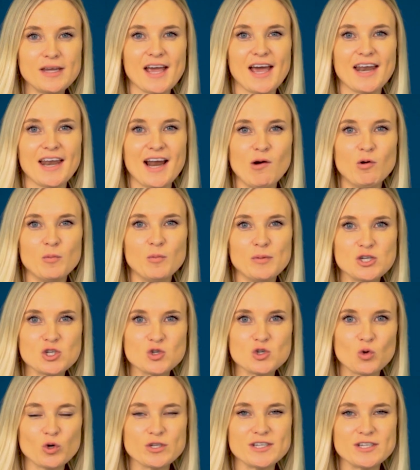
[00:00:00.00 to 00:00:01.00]
and I will be
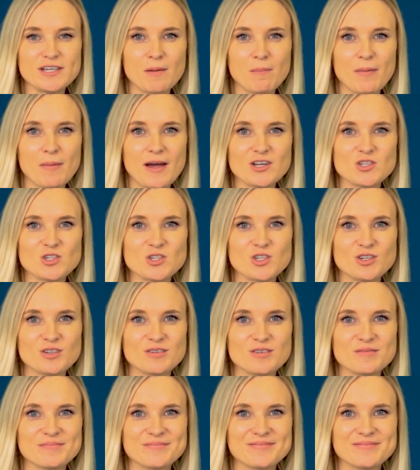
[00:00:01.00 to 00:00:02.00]
sure to get back to you.
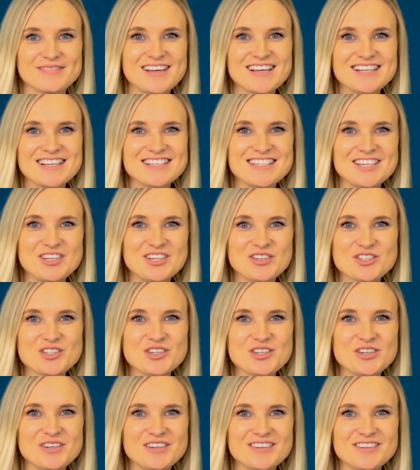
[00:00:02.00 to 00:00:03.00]
See you
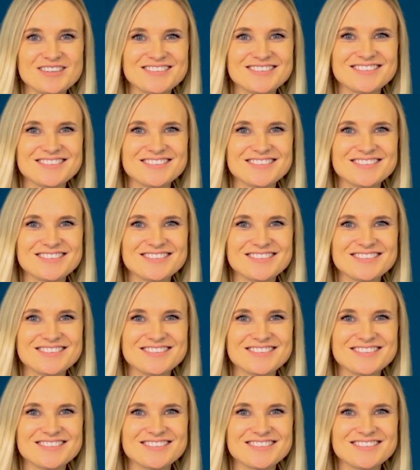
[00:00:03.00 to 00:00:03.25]
soon.